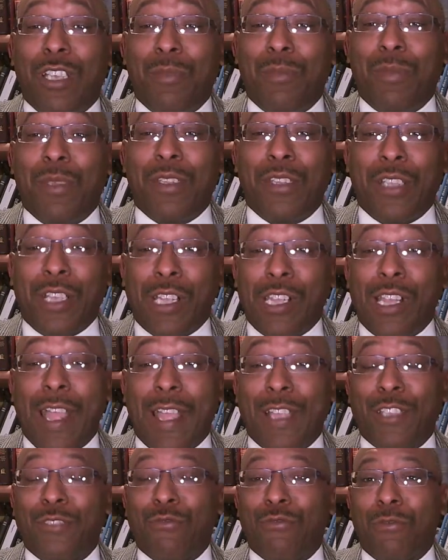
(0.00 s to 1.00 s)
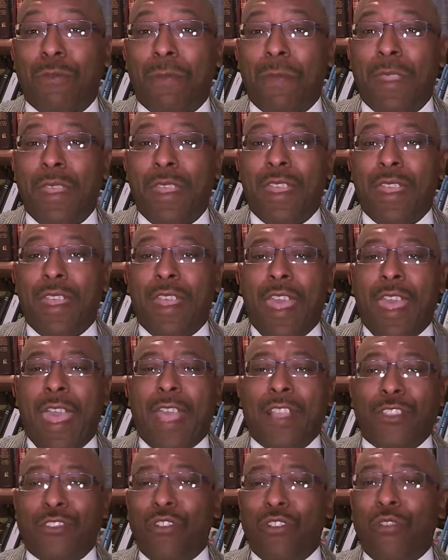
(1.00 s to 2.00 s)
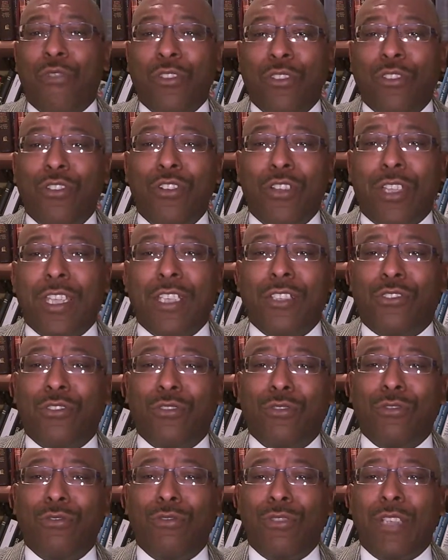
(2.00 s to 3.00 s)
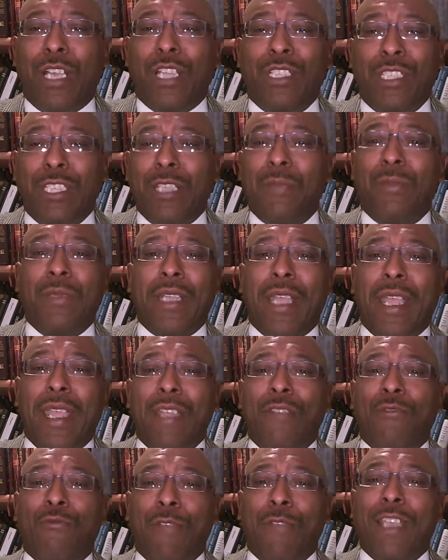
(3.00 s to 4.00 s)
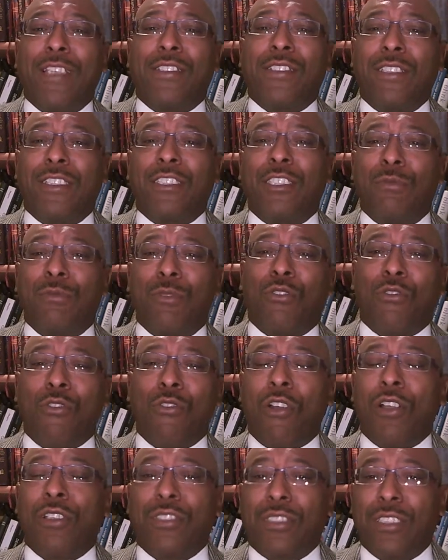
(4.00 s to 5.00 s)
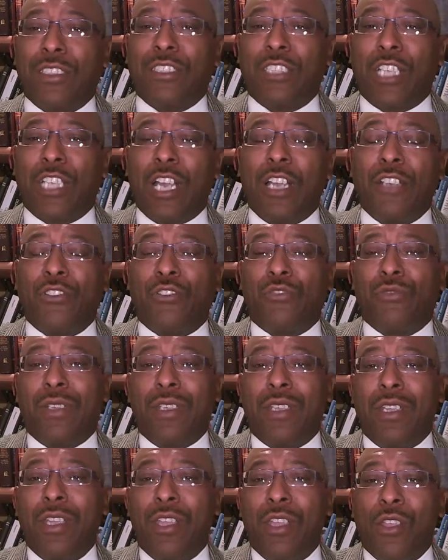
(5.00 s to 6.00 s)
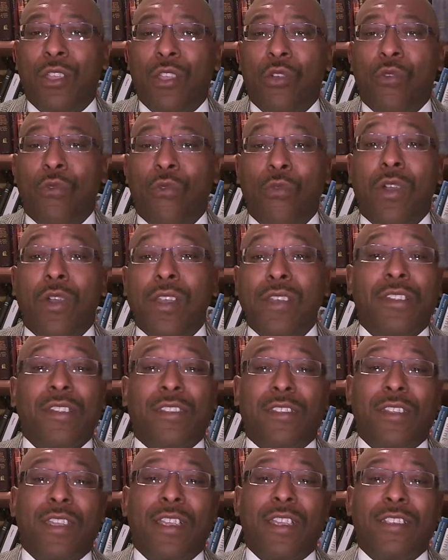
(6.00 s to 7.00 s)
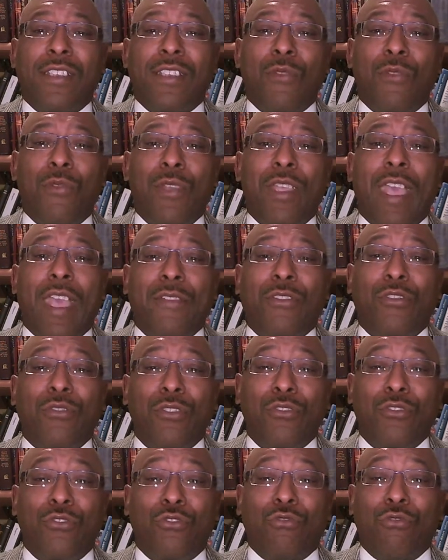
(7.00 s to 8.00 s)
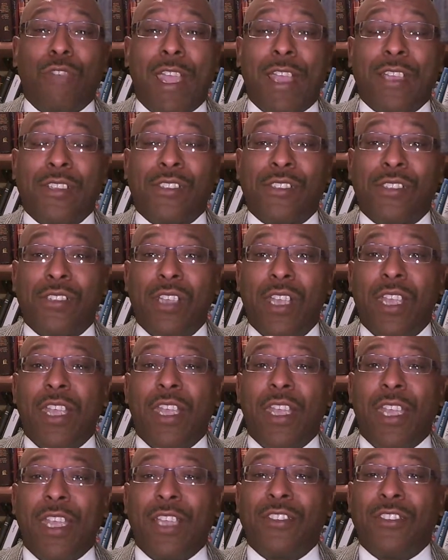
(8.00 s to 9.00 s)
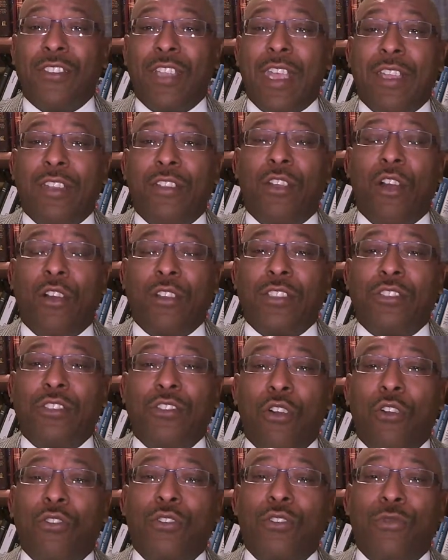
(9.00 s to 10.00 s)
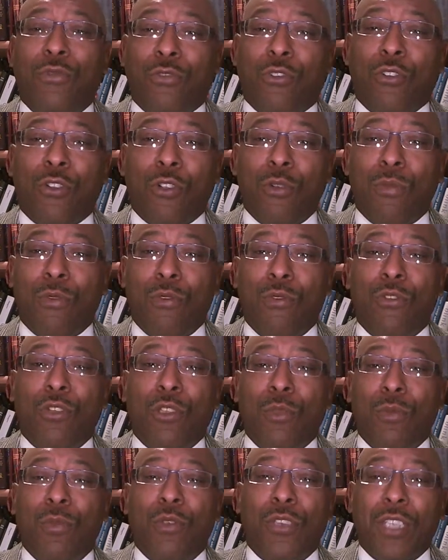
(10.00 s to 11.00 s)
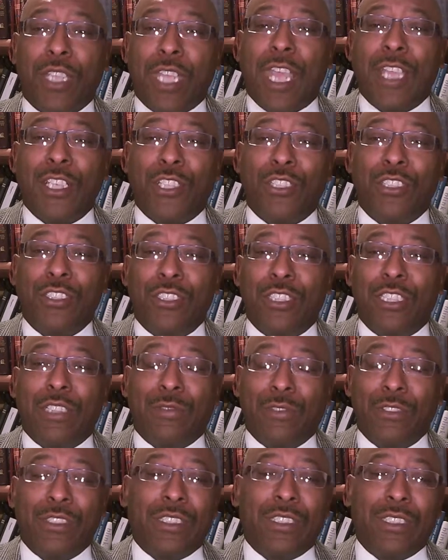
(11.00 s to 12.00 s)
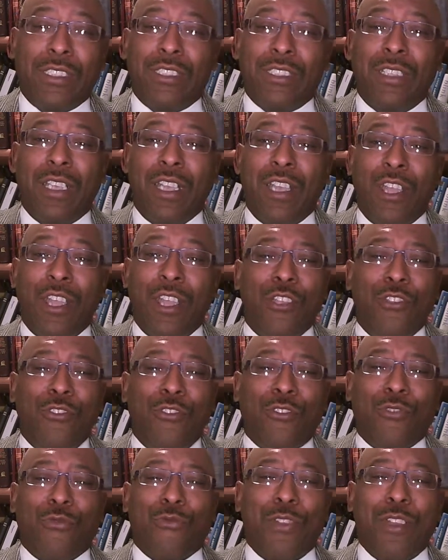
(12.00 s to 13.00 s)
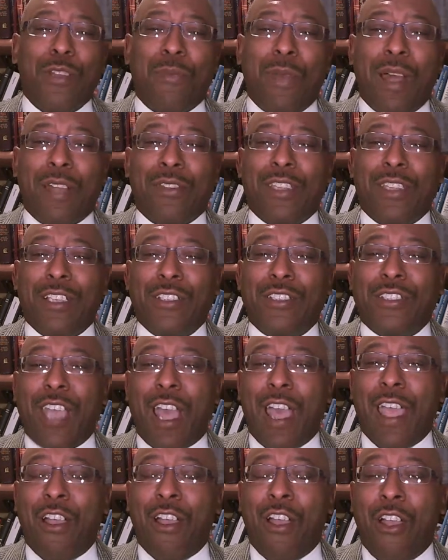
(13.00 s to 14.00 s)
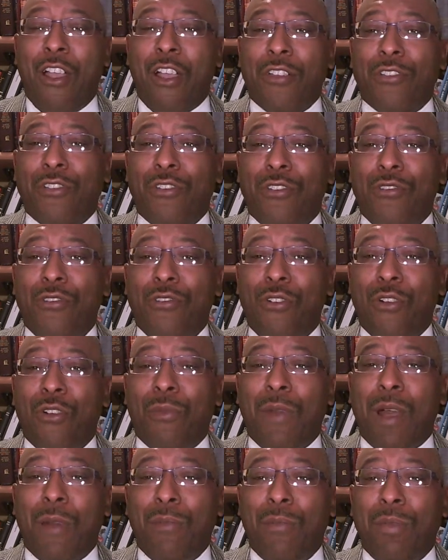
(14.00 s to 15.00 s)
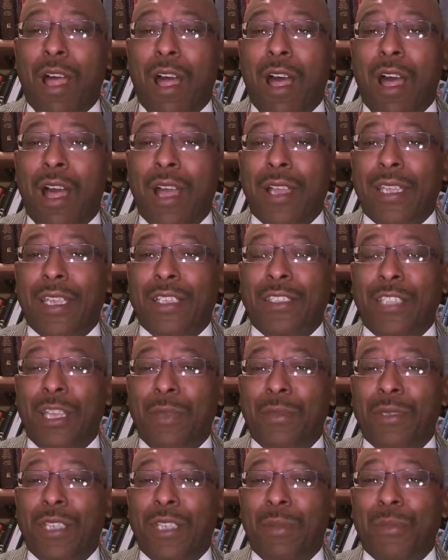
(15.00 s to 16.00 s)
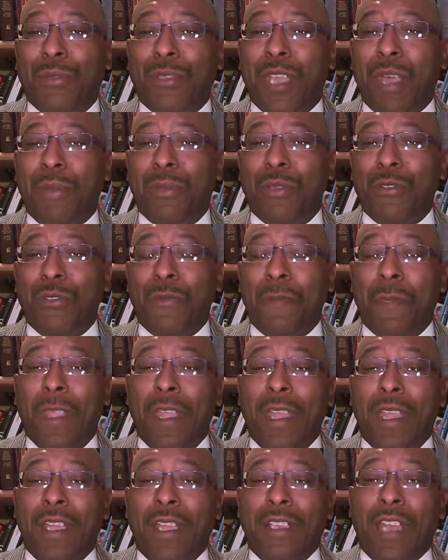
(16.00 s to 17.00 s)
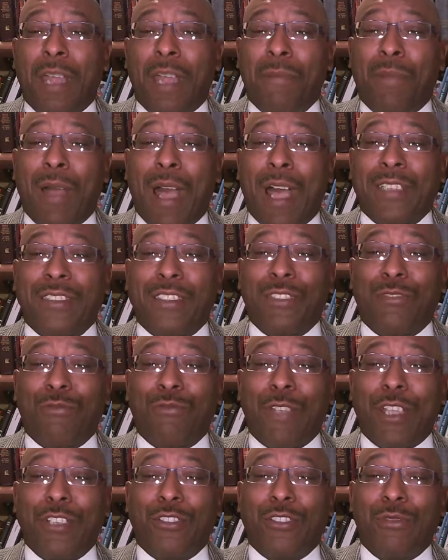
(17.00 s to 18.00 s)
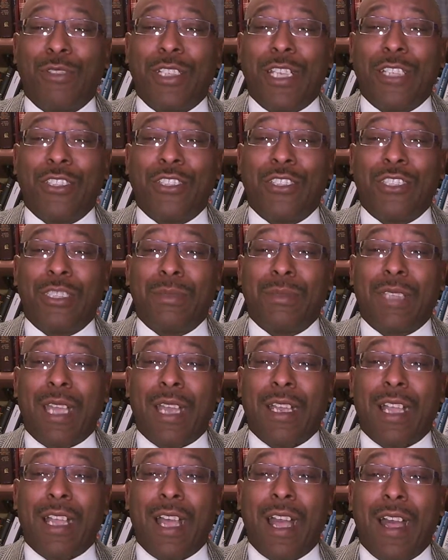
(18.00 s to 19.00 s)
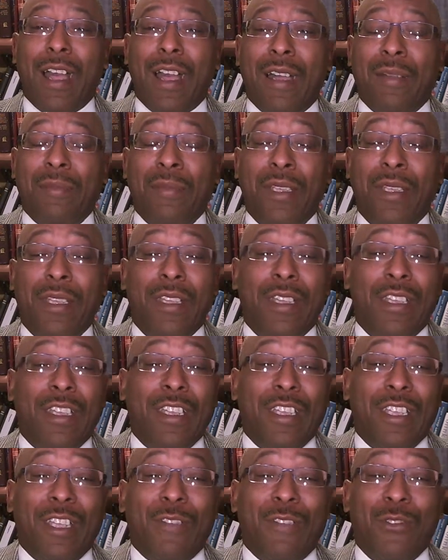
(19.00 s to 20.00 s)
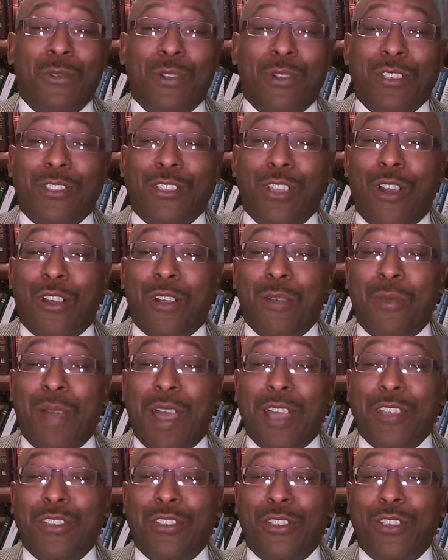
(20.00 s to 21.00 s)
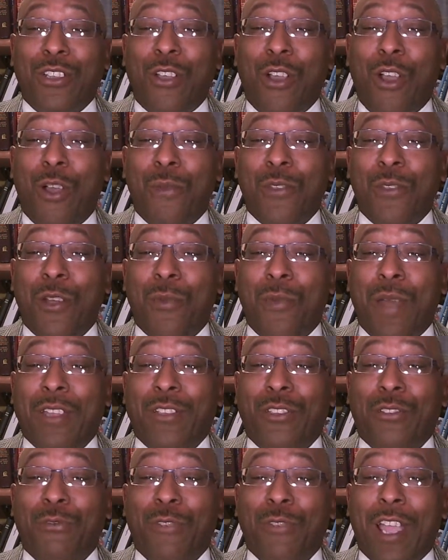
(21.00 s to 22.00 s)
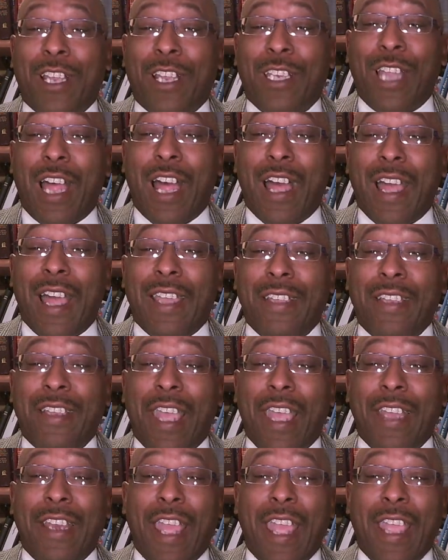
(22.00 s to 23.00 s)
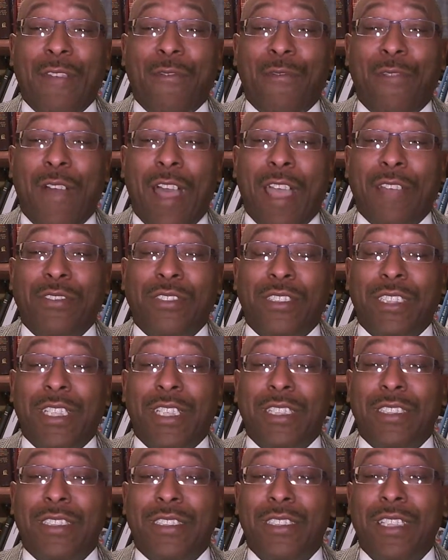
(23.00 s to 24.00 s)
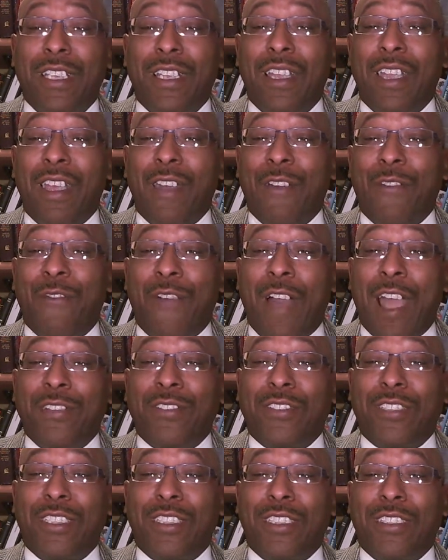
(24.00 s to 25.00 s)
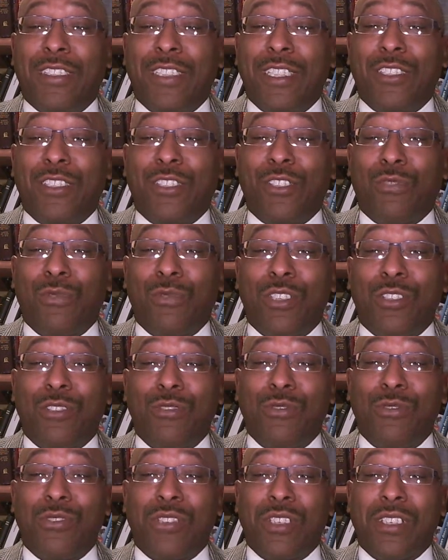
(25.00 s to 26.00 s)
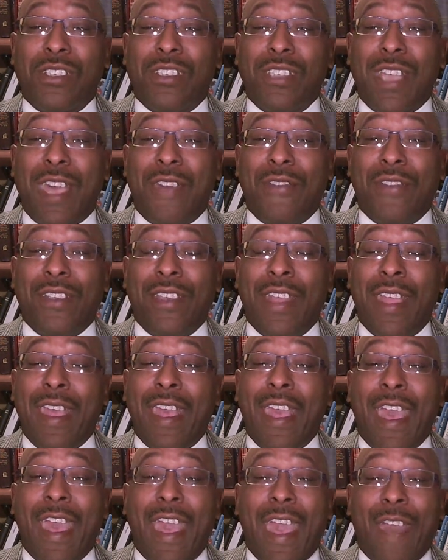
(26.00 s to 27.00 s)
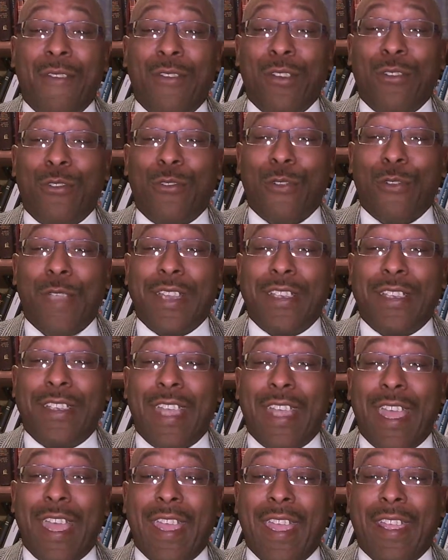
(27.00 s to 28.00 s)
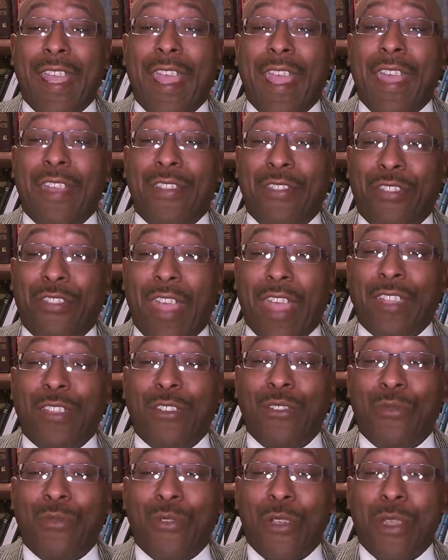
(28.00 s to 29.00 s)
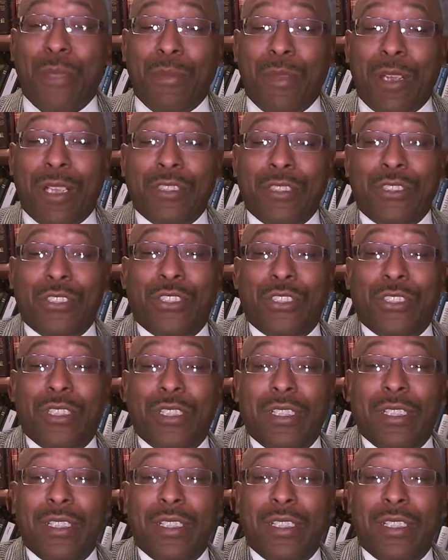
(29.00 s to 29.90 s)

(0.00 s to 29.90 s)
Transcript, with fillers: up in the classroom. And so, if we're looking to eliminate racism across this country, one of the things that we have to address is that is those verbal communication differences. You can read about the entire article on my blog at www.positiveracialrelationships.com. If you want to talk about it, you can call me on my direct line at 856 566 3267. Have a great day and thank you very much.